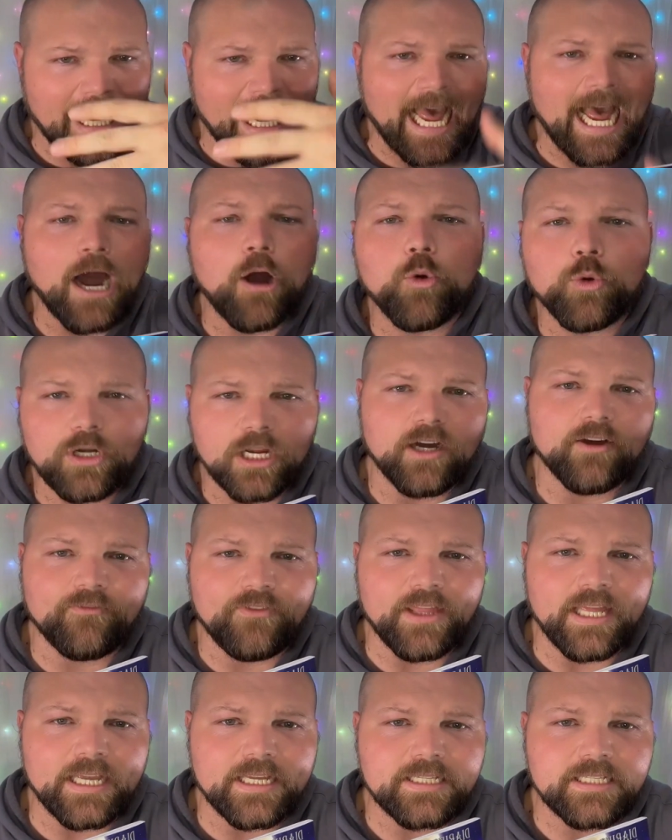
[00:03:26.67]
out of
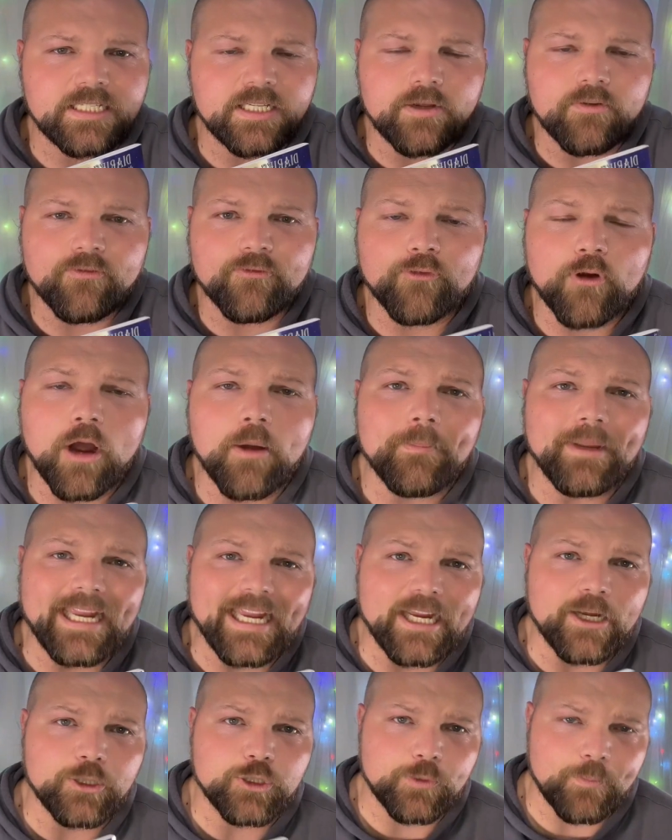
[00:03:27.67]
this from
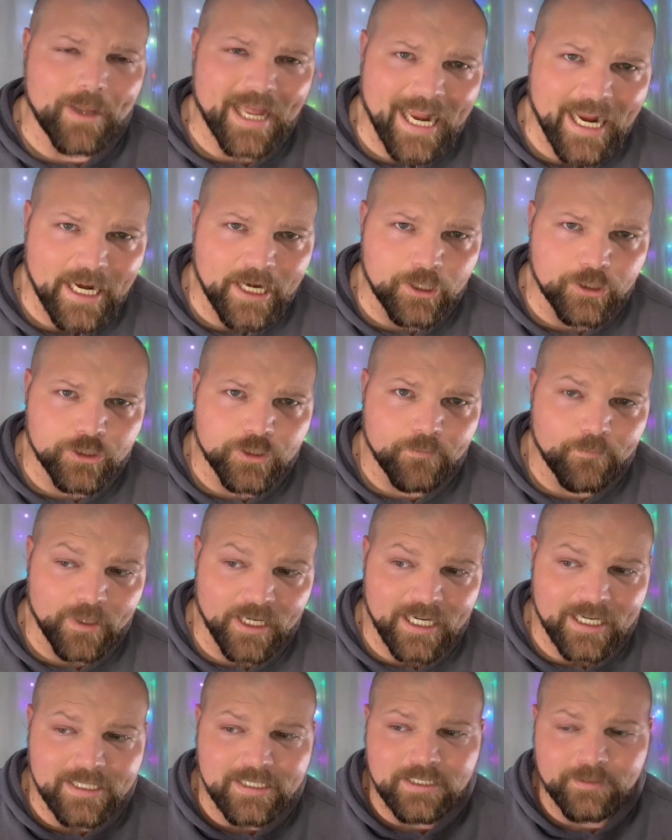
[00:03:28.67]
each page
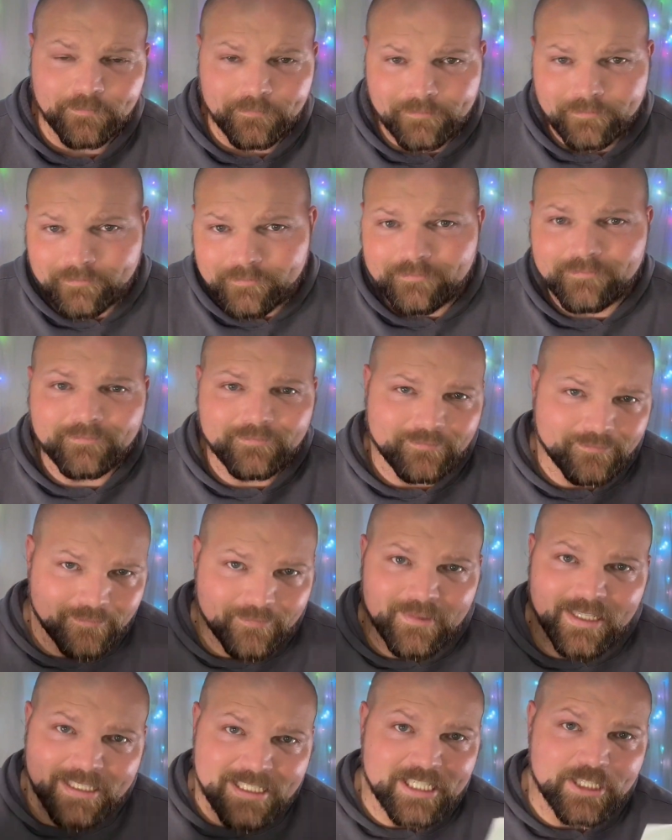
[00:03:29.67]
because
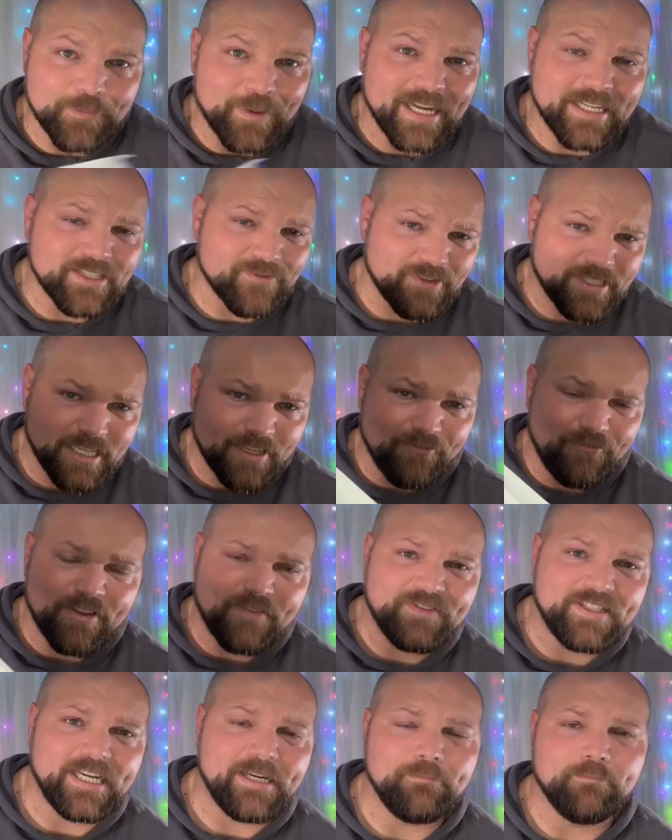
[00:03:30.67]
it's expensive. It's like
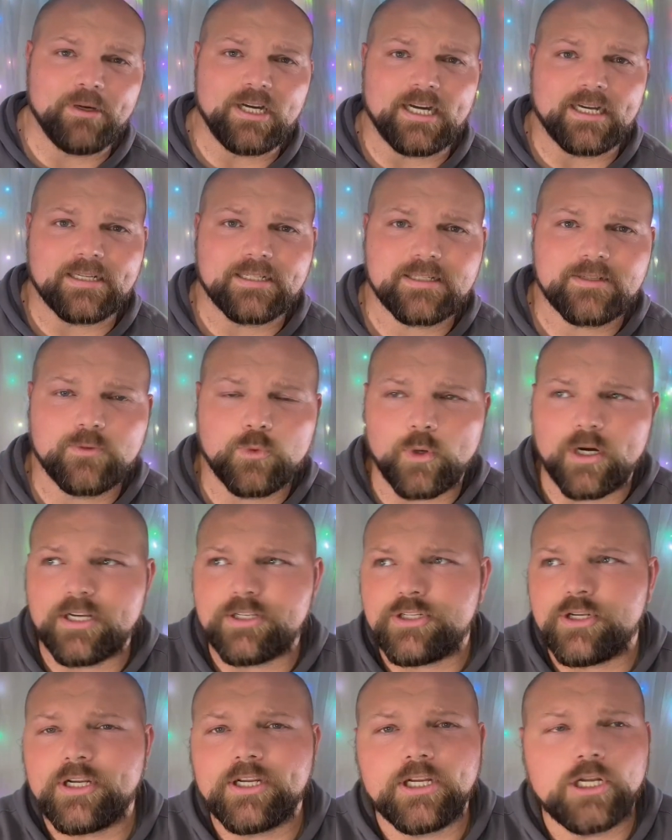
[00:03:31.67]
15 bucks,
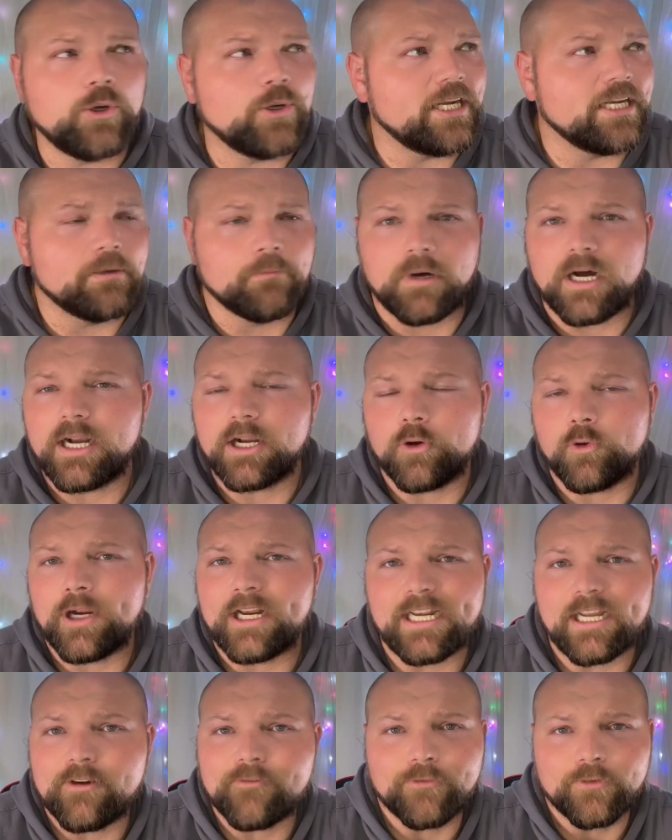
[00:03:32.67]
whereas you can go get a manga
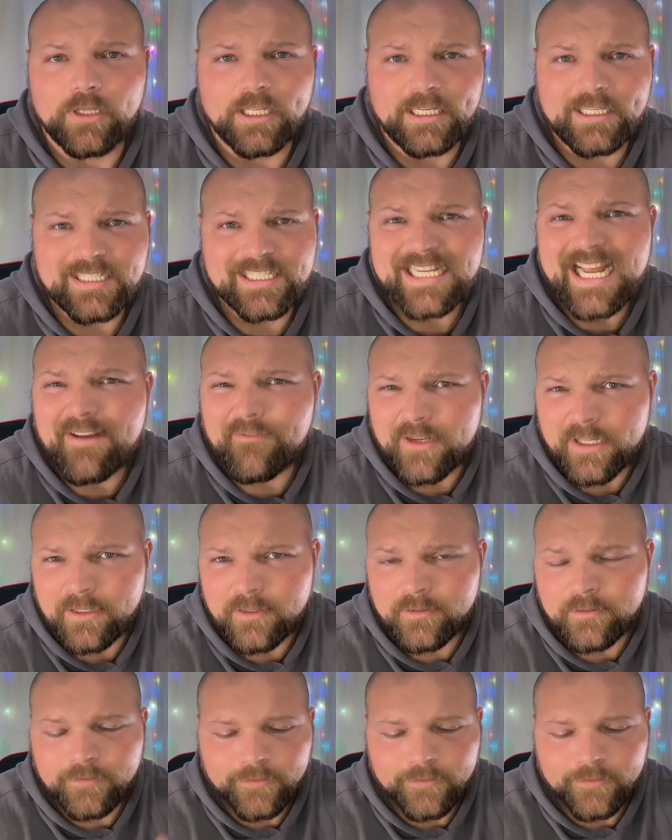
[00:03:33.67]
right now for like seven.